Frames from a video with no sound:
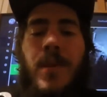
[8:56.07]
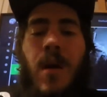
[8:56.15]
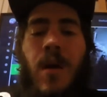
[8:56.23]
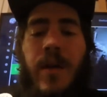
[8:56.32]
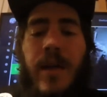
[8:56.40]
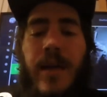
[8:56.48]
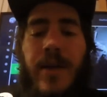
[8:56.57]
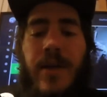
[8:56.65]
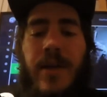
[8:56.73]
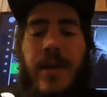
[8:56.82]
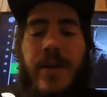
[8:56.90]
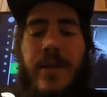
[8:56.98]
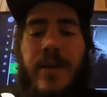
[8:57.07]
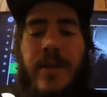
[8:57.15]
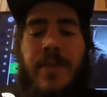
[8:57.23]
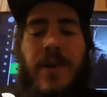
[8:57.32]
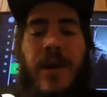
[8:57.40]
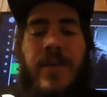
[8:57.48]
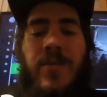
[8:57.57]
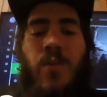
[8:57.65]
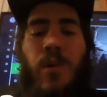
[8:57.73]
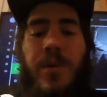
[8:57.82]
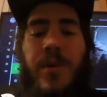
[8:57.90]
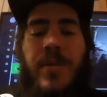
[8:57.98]
Altogether, is this device
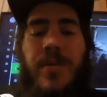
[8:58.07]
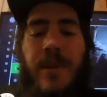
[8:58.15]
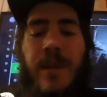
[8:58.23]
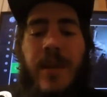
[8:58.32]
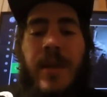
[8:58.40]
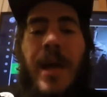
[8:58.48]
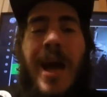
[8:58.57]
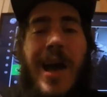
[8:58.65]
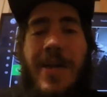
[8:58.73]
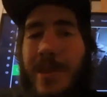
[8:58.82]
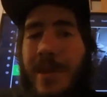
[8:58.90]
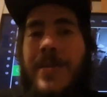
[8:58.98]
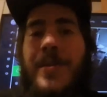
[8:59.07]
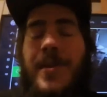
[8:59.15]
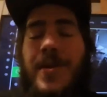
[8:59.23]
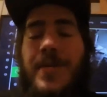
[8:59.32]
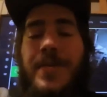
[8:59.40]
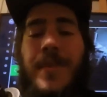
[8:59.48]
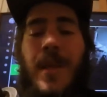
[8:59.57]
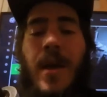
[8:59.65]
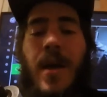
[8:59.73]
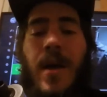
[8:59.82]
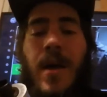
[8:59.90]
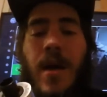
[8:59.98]
worth it to me? I think so.
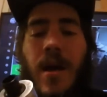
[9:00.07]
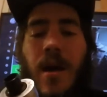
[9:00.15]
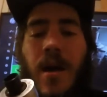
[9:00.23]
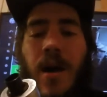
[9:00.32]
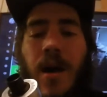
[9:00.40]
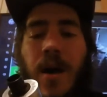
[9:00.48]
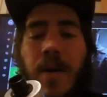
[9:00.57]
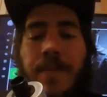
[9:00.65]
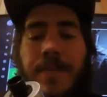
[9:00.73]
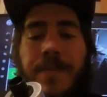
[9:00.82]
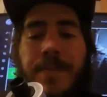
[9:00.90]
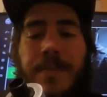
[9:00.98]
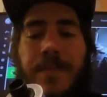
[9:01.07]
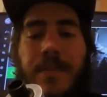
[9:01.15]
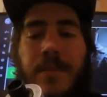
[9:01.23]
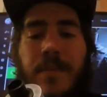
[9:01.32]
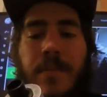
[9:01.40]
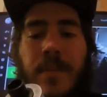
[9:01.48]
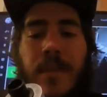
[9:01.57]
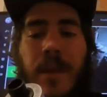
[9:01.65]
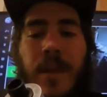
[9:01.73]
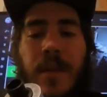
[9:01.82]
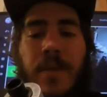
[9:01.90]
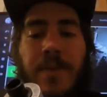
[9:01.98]
For,
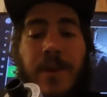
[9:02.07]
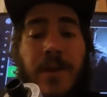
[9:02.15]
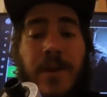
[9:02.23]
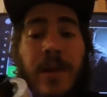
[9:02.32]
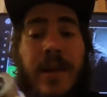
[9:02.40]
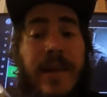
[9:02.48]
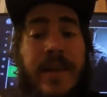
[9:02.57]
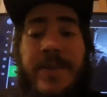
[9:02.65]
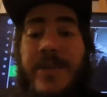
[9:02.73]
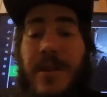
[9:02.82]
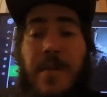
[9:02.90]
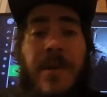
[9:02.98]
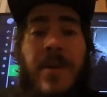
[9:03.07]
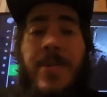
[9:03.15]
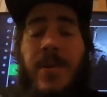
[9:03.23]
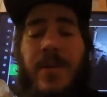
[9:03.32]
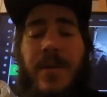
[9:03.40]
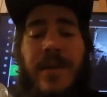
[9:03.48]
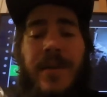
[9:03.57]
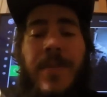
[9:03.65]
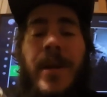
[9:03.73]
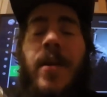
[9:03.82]
again, some people, this may